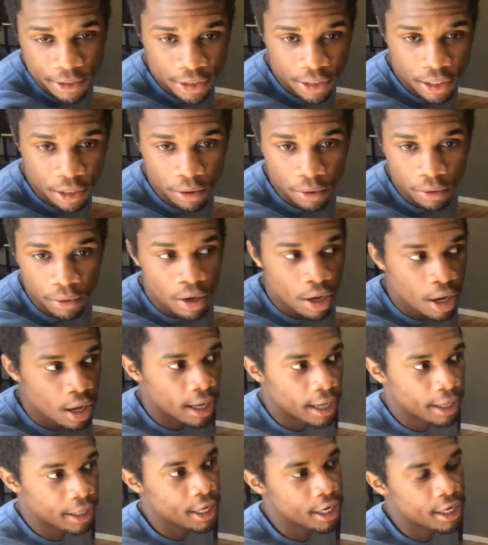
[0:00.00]
So
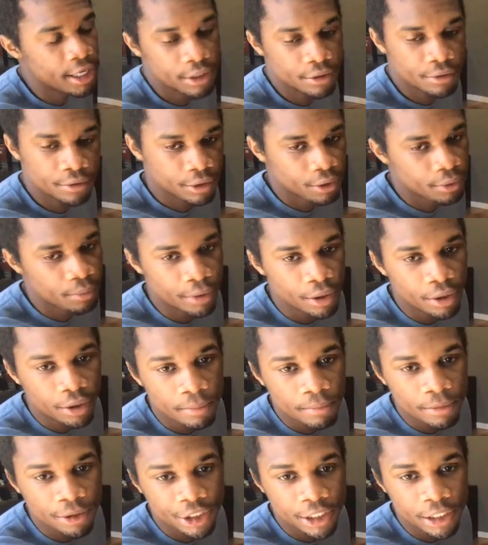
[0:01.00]
again, you
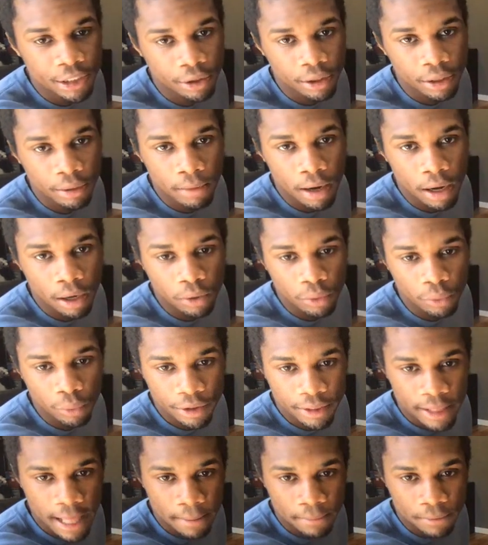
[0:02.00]
build a machine learning model
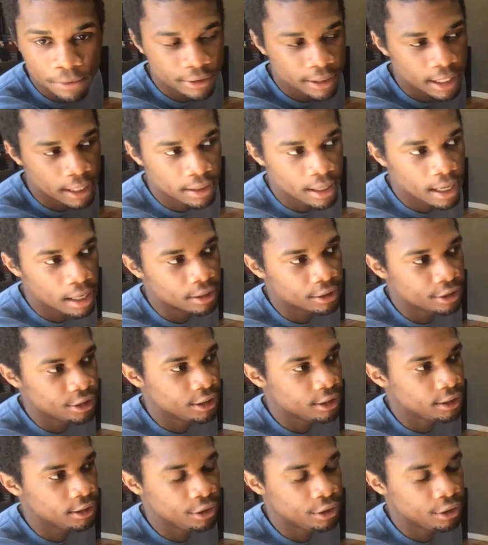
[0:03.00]
with Apple's technology.